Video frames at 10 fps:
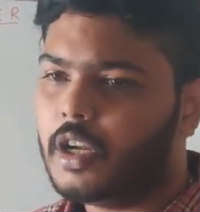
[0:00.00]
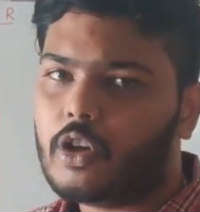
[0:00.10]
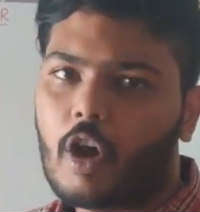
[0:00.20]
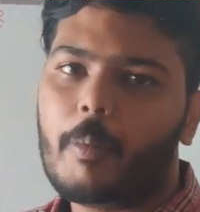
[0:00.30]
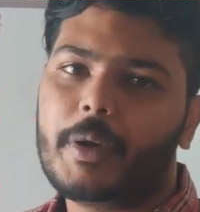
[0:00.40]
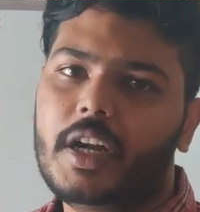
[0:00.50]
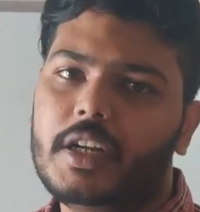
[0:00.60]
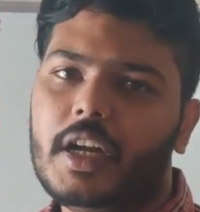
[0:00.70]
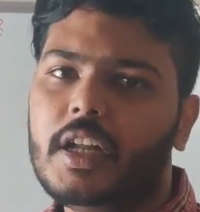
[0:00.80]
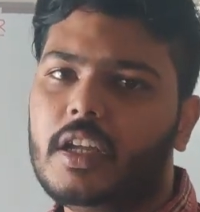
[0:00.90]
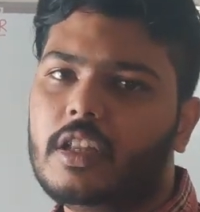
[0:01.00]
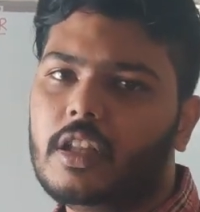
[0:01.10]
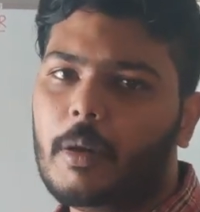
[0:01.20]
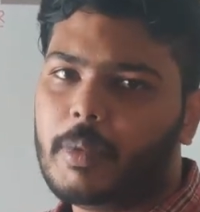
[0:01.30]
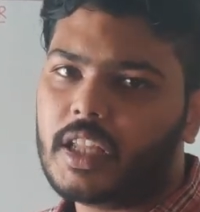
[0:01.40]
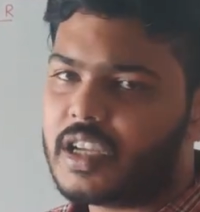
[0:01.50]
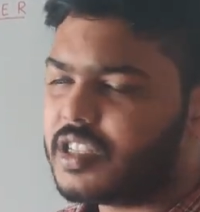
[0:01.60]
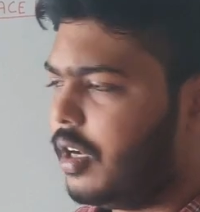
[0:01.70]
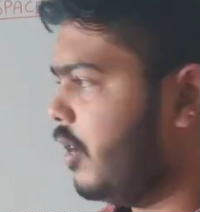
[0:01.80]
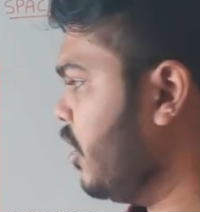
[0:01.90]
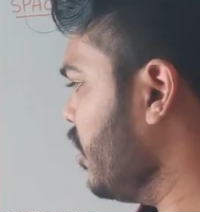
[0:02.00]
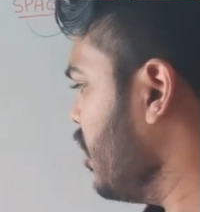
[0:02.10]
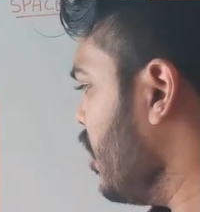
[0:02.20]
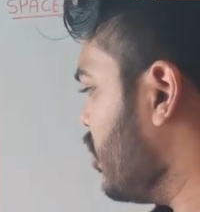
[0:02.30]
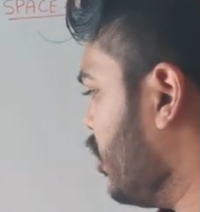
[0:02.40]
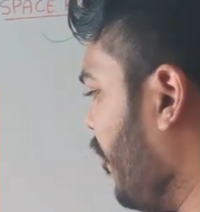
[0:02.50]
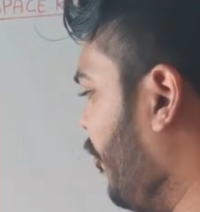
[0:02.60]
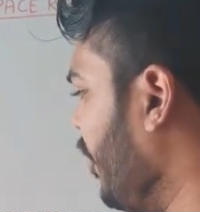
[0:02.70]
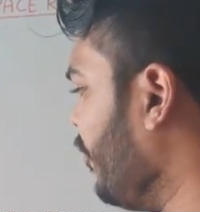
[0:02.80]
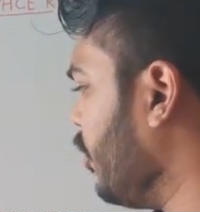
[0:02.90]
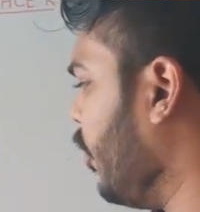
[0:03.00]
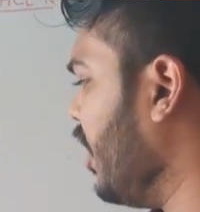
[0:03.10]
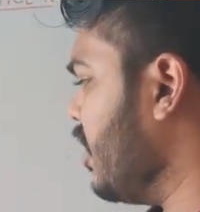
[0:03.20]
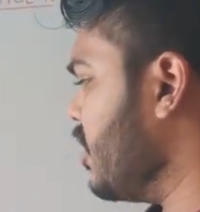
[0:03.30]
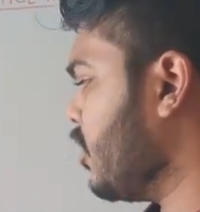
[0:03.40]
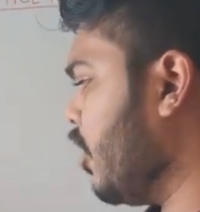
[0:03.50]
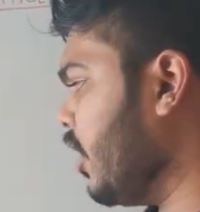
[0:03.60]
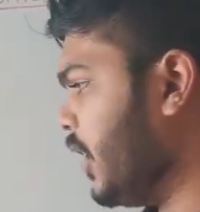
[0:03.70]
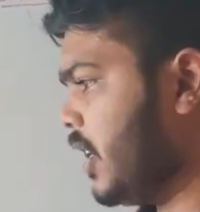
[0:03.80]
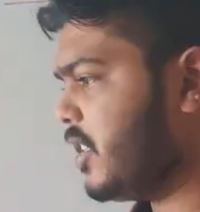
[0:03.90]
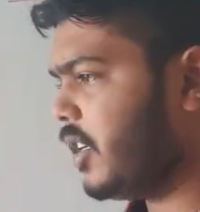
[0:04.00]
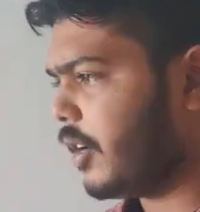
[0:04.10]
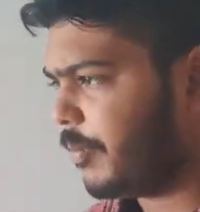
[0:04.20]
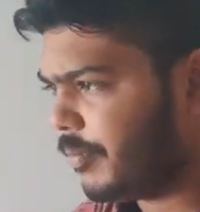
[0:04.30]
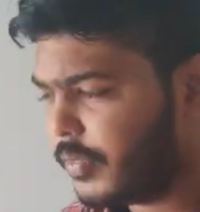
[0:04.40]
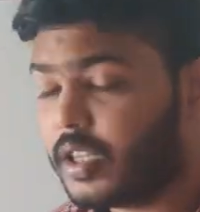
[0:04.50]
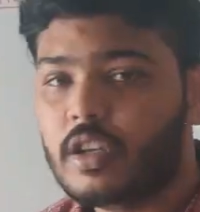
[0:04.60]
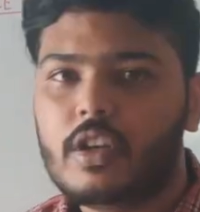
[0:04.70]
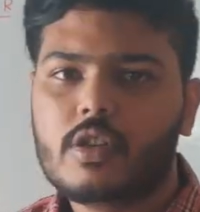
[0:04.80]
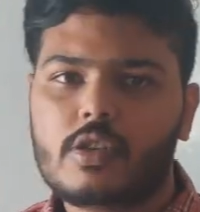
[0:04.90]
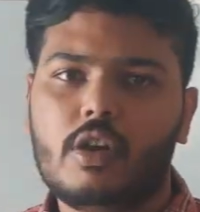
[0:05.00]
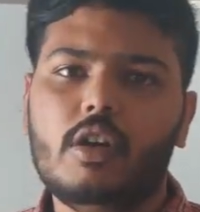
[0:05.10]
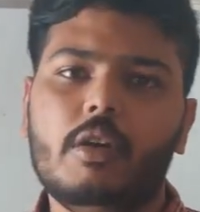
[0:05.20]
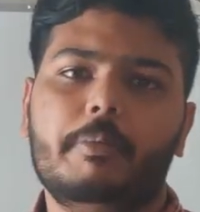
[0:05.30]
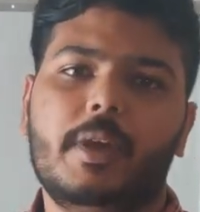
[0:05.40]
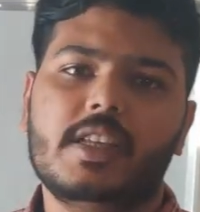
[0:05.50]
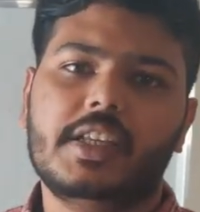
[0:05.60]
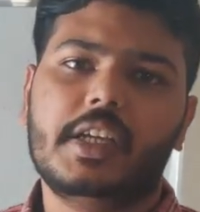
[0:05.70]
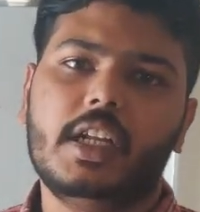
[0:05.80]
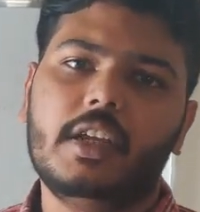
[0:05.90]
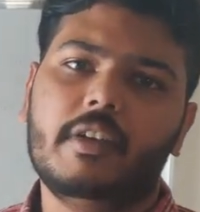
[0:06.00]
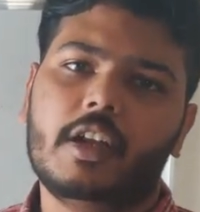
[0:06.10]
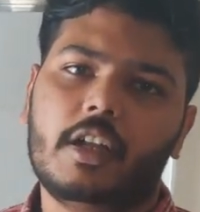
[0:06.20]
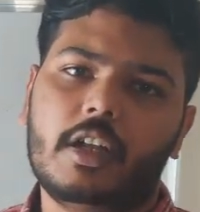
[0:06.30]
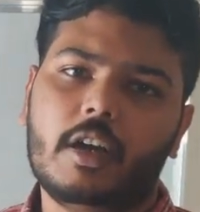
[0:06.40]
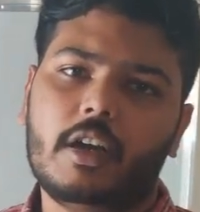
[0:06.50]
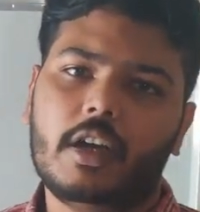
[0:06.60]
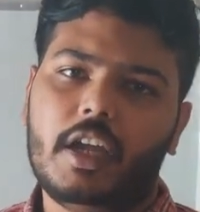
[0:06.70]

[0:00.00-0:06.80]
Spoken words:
incorporated in the application. So the fifth one is called a tester. So basically, when in